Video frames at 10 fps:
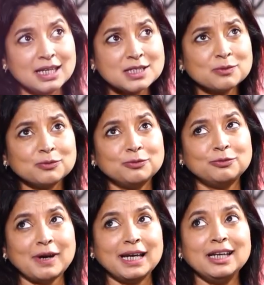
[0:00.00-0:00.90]
He's a
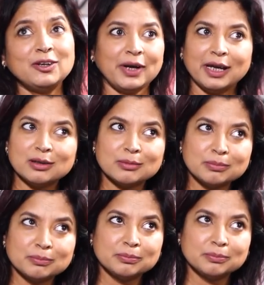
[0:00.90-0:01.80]
very great
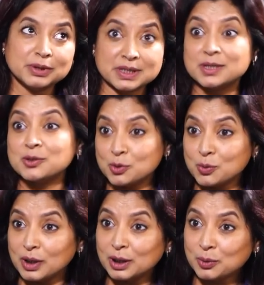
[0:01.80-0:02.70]
person to
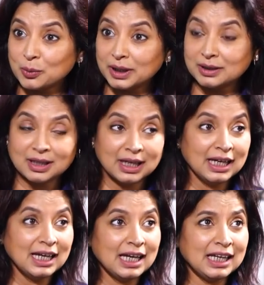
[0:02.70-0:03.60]
work with.
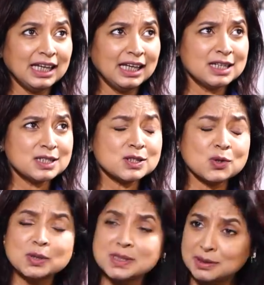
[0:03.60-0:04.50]
He is
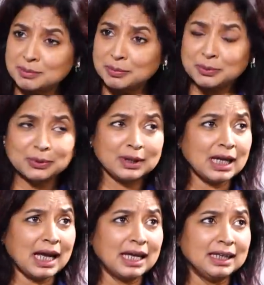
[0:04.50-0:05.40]
so simple
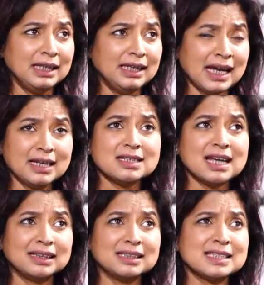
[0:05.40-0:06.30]
and yet
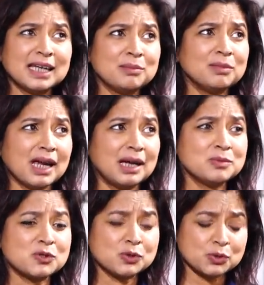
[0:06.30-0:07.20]
at the same time
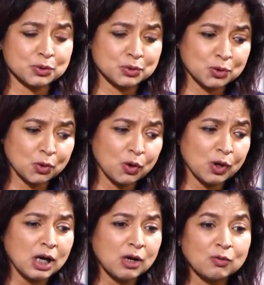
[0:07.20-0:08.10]
so
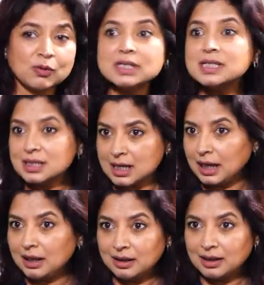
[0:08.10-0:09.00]

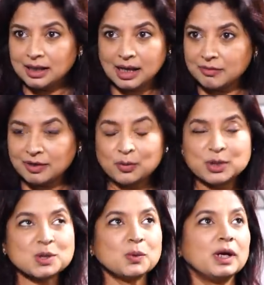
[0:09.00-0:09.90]
versatile in every
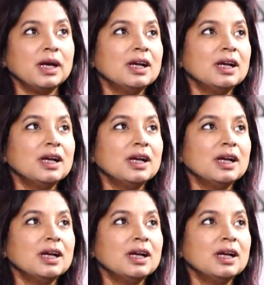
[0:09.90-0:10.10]
which way.